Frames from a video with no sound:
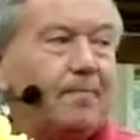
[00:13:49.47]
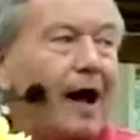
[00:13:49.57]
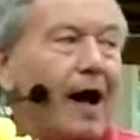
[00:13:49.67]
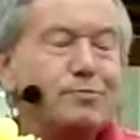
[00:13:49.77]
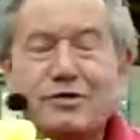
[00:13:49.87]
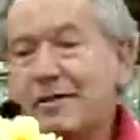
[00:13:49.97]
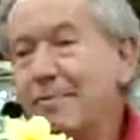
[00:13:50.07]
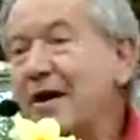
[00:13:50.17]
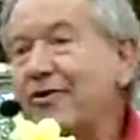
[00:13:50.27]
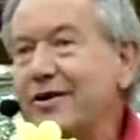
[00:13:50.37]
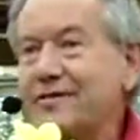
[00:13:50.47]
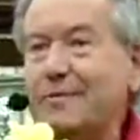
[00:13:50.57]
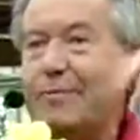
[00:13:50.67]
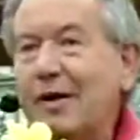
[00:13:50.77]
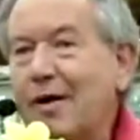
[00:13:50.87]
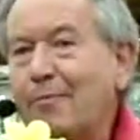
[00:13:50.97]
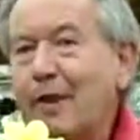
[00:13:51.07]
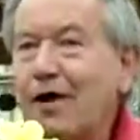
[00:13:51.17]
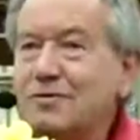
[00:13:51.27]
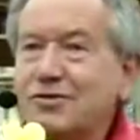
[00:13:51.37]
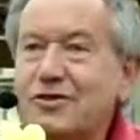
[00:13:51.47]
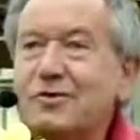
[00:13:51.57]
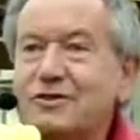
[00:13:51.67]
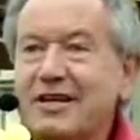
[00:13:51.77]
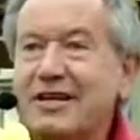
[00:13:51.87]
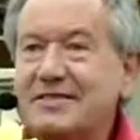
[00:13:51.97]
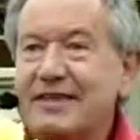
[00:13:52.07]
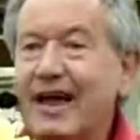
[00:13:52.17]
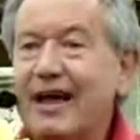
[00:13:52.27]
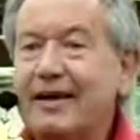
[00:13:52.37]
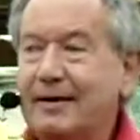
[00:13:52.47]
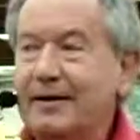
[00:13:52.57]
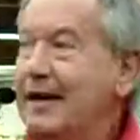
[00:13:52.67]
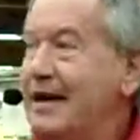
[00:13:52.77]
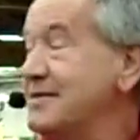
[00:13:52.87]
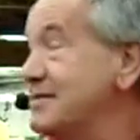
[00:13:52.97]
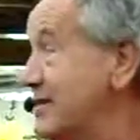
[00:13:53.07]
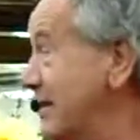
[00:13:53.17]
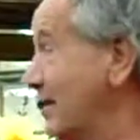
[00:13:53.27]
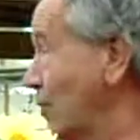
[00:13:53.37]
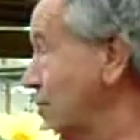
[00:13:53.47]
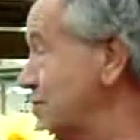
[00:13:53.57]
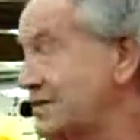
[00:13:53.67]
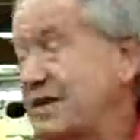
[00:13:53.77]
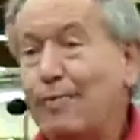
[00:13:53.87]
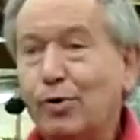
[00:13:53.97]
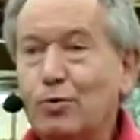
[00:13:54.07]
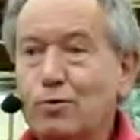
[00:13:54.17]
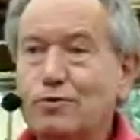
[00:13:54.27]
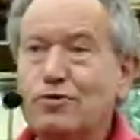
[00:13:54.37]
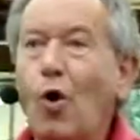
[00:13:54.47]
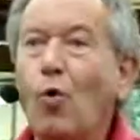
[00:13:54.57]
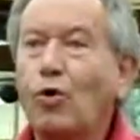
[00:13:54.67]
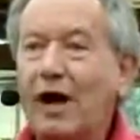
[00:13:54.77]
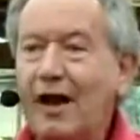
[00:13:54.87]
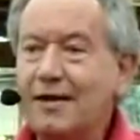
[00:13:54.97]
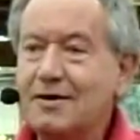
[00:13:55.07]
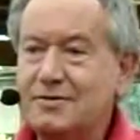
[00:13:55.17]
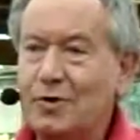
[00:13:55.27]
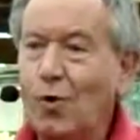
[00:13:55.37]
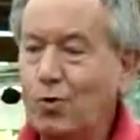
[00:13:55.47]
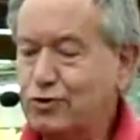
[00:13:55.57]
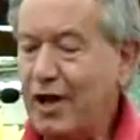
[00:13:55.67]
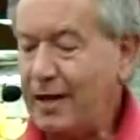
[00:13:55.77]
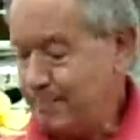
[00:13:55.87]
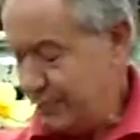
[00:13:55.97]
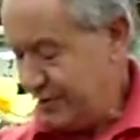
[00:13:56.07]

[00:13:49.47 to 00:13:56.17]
up to the myriad different plants that you see today, in singles, doubles, all colours, all shapes.